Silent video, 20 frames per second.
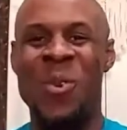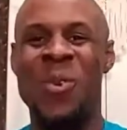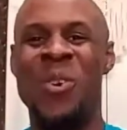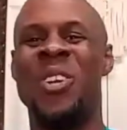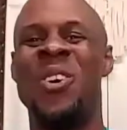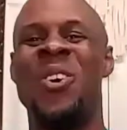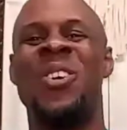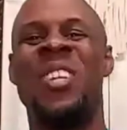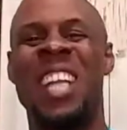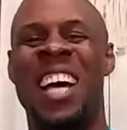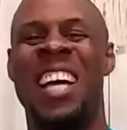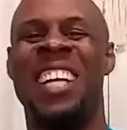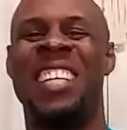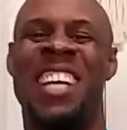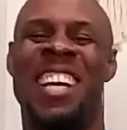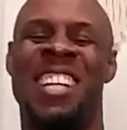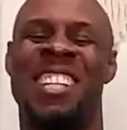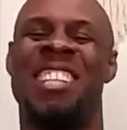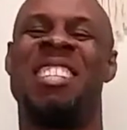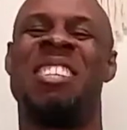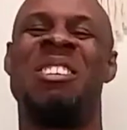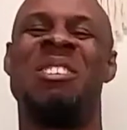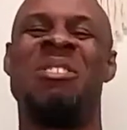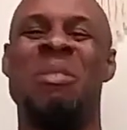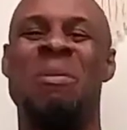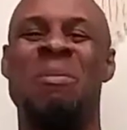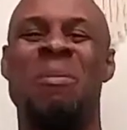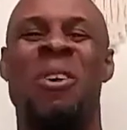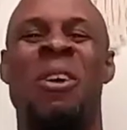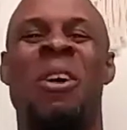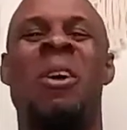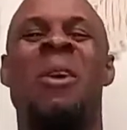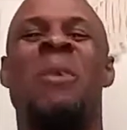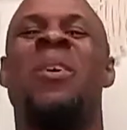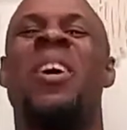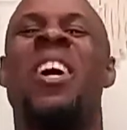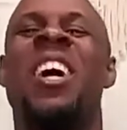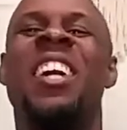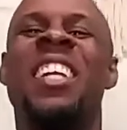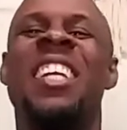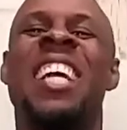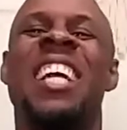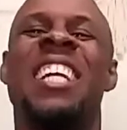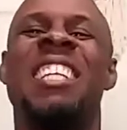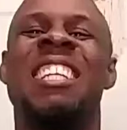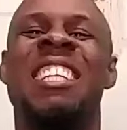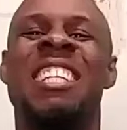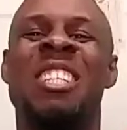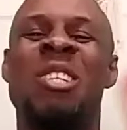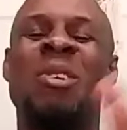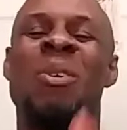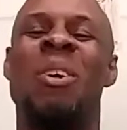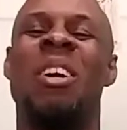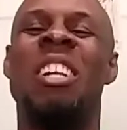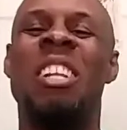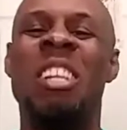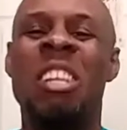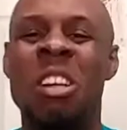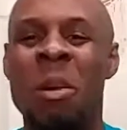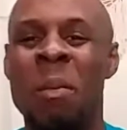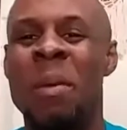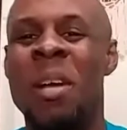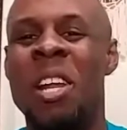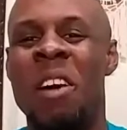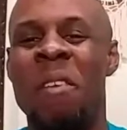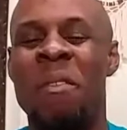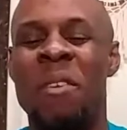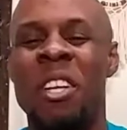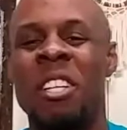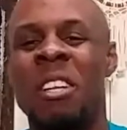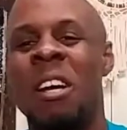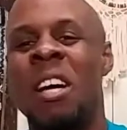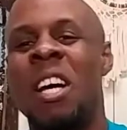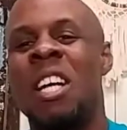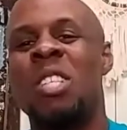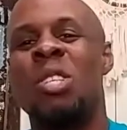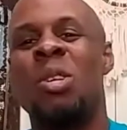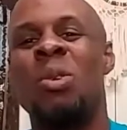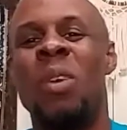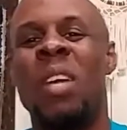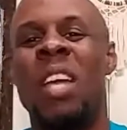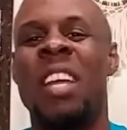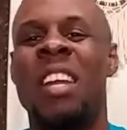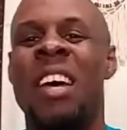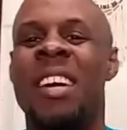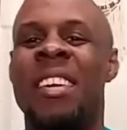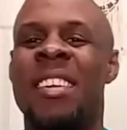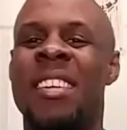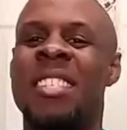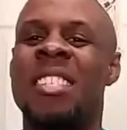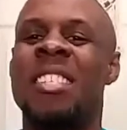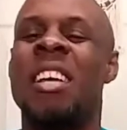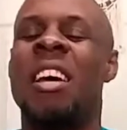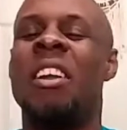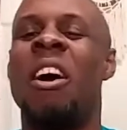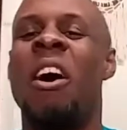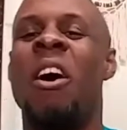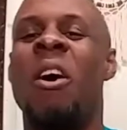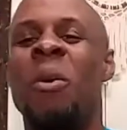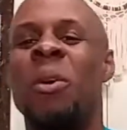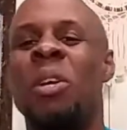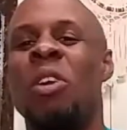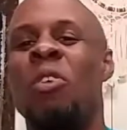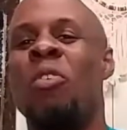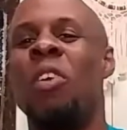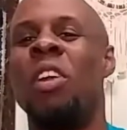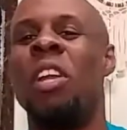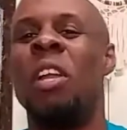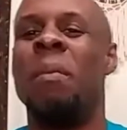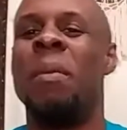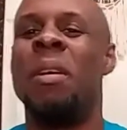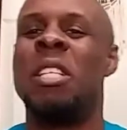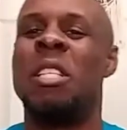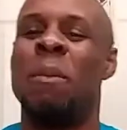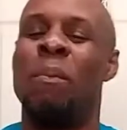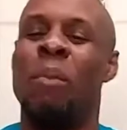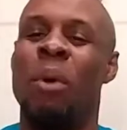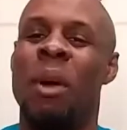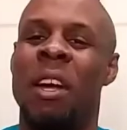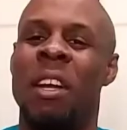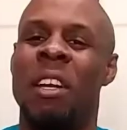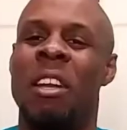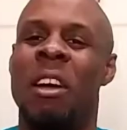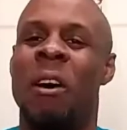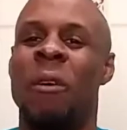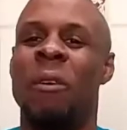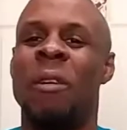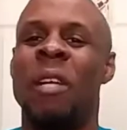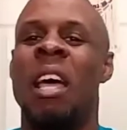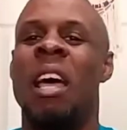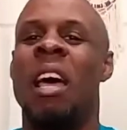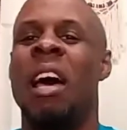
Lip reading: don't like that theory, but we're going to get into a little bit of it so you can understand how the rhythm is a breakdown.